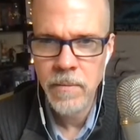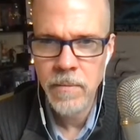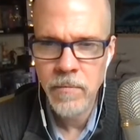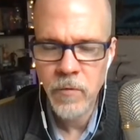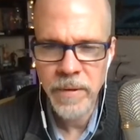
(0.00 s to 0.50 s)

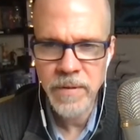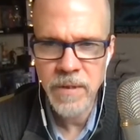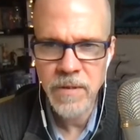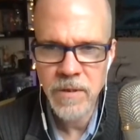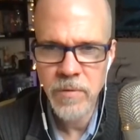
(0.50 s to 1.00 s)
Frank
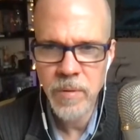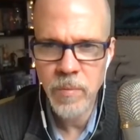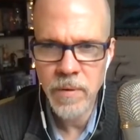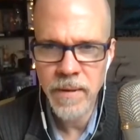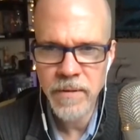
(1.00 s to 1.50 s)
says Siri
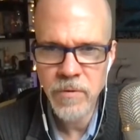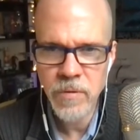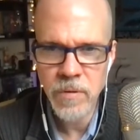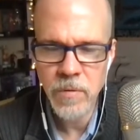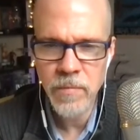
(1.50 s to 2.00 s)
will lecture
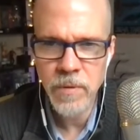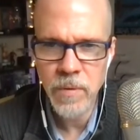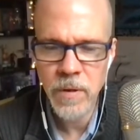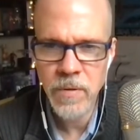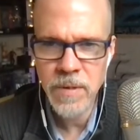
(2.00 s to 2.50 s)
you if you
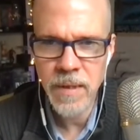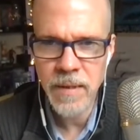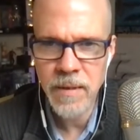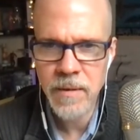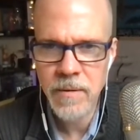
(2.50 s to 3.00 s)
curse at it.